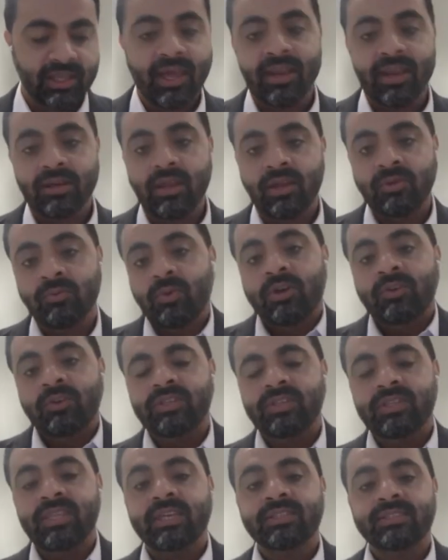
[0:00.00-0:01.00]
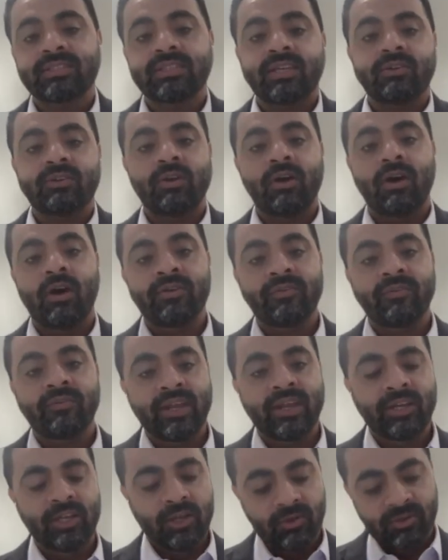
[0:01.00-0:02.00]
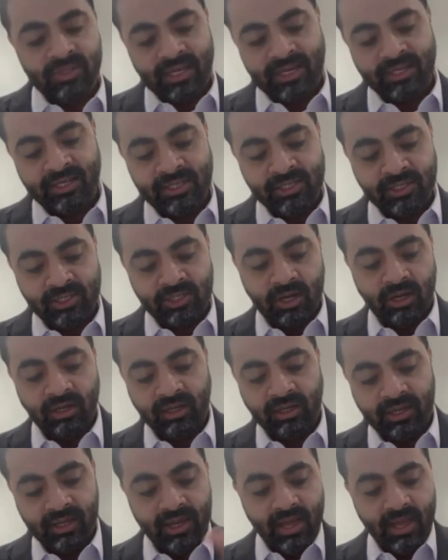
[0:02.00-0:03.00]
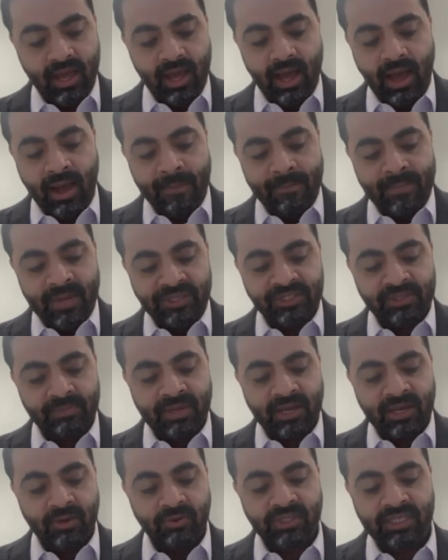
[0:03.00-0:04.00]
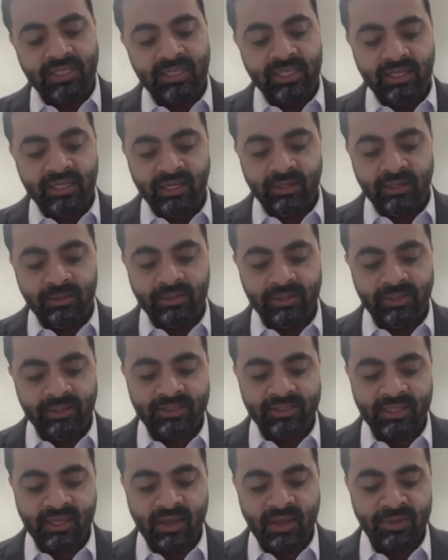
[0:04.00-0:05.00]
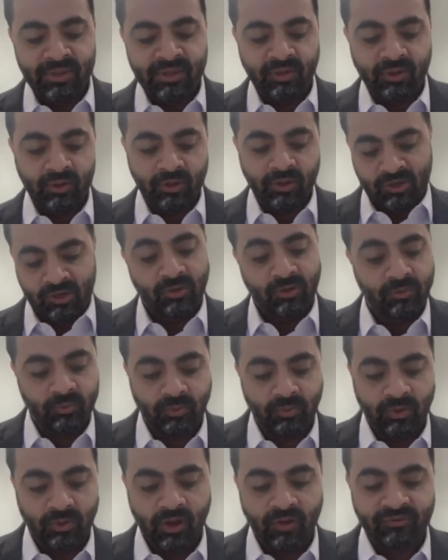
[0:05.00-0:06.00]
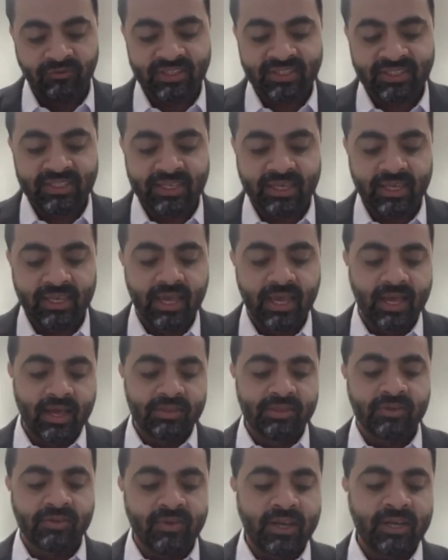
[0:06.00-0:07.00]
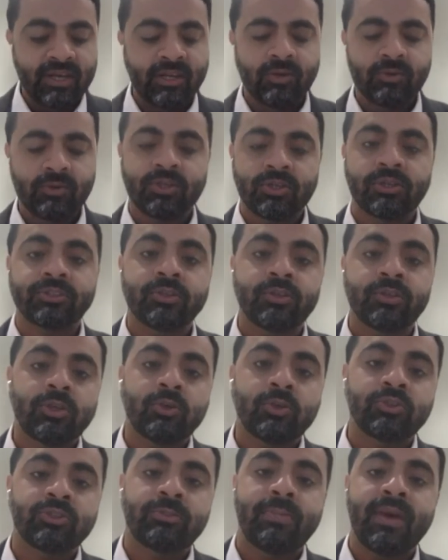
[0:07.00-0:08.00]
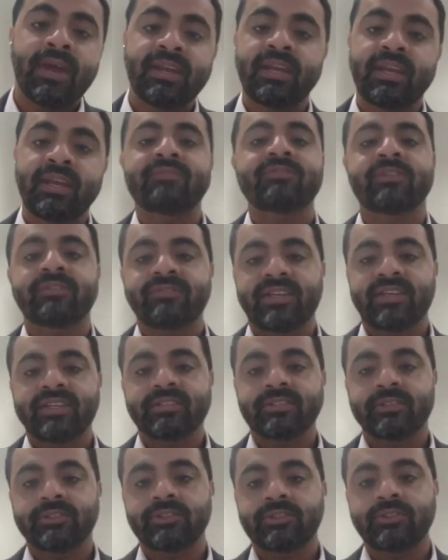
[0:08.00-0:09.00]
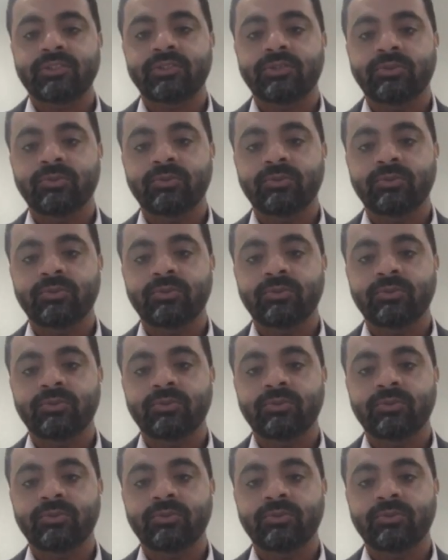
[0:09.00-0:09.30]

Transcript: And one of the things that on radio that I didn't talk much about here is coming, you know, obviously the radio is also used by naval vessels